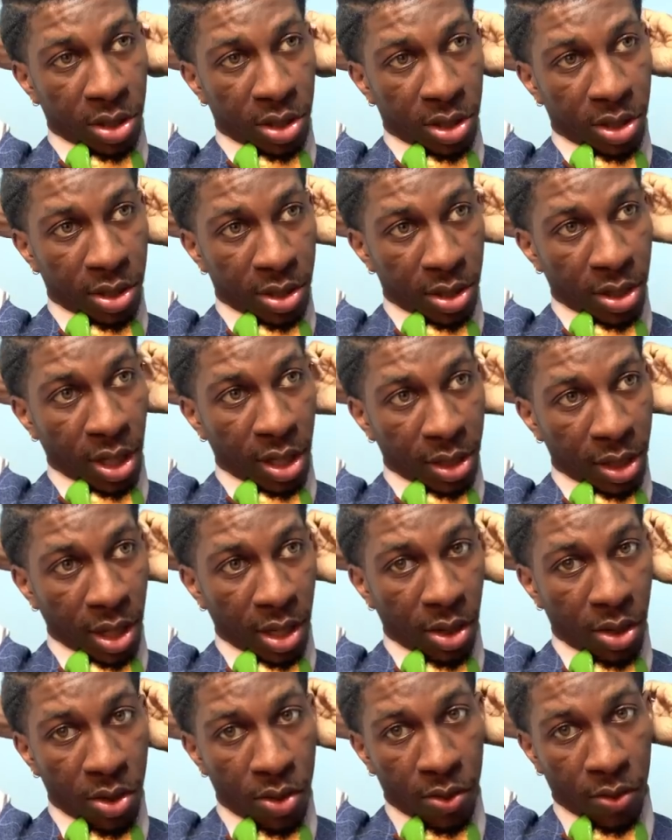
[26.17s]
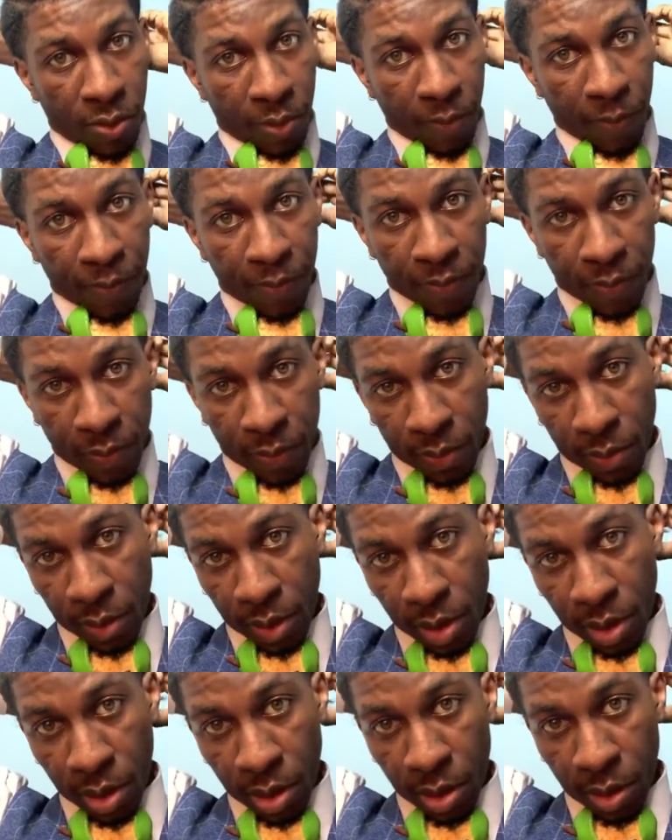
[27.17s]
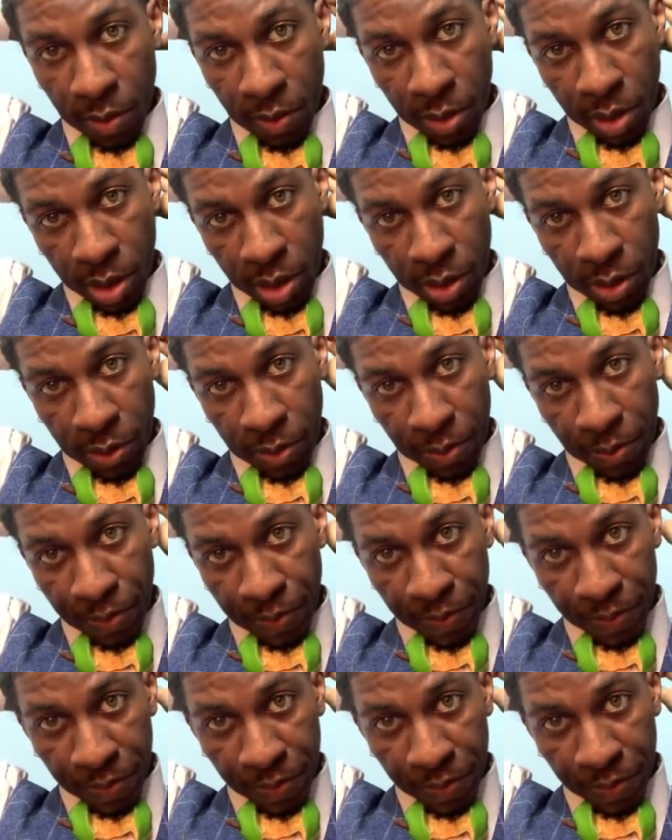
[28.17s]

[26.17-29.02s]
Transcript: It shouldn't take that long. But um,